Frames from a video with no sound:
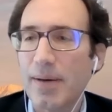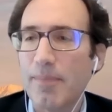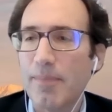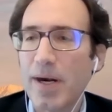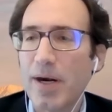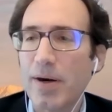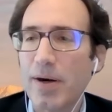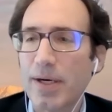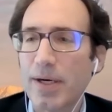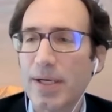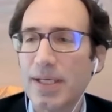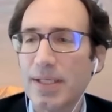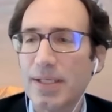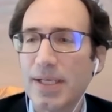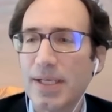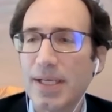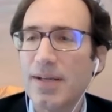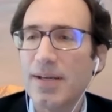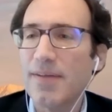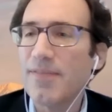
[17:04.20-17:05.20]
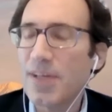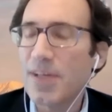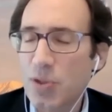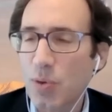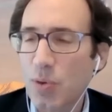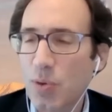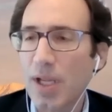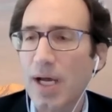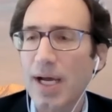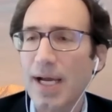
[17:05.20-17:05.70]
American,
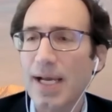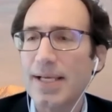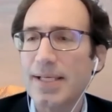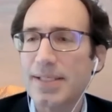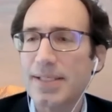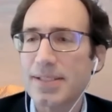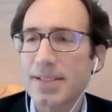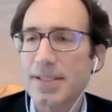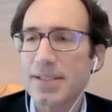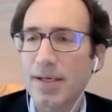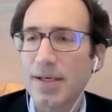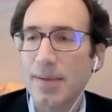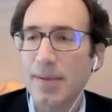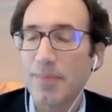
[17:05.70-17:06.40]
individualized,